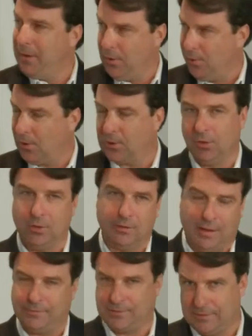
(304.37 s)
about Oracle
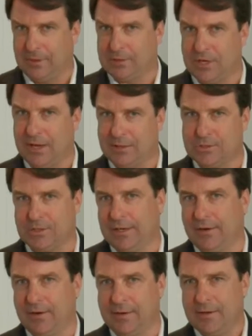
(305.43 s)
and obviously their champions
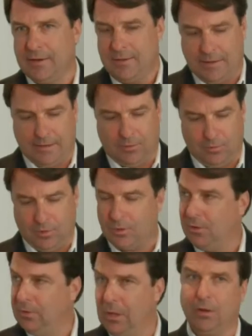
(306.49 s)
there. And you got
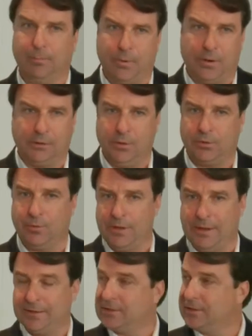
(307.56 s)
Oracle, Eloqua, you
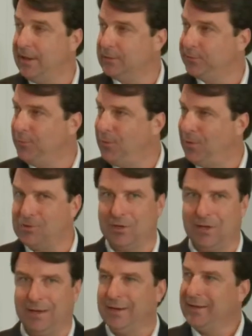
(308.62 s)
got Salesforce, you
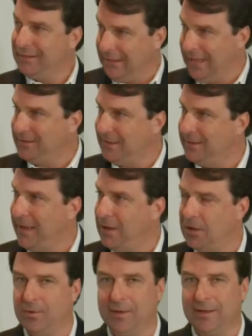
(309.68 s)
got LinkedIn now
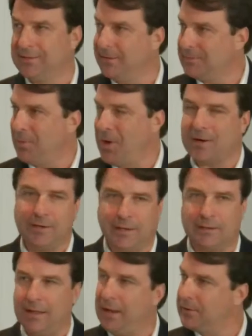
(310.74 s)
going into this marketing
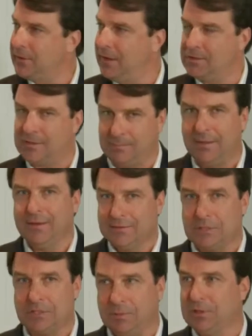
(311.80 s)
cloud concept.
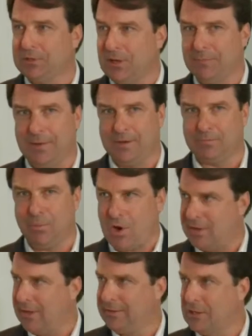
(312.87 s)
Essentially, what you're talking about is
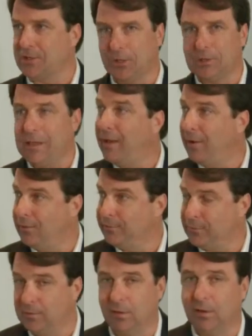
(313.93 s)
marketing digital cloud,
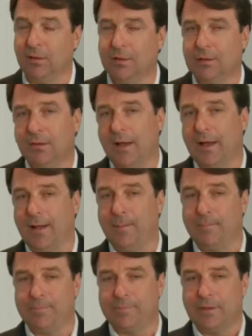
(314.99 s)
if you will.
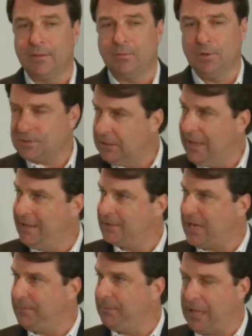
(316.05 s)
Um, What's the
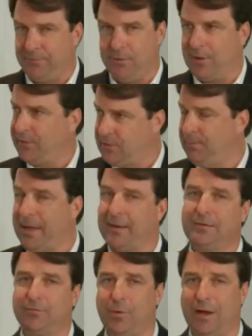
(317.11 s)
landscape like for you guys,
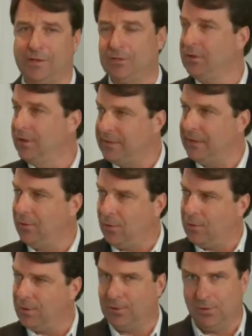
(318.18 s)
competitive-wise? Is that
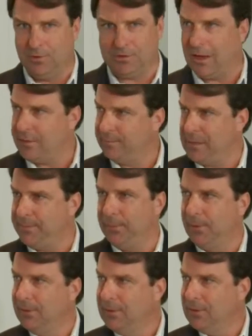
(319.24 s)
Oracle? Is it other
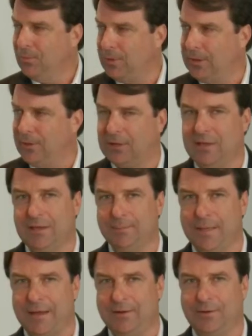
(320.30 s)
people? What are your key
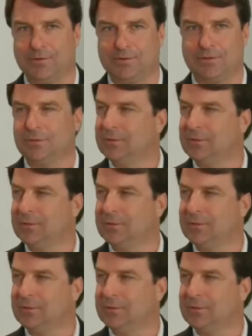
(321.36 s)
competitors?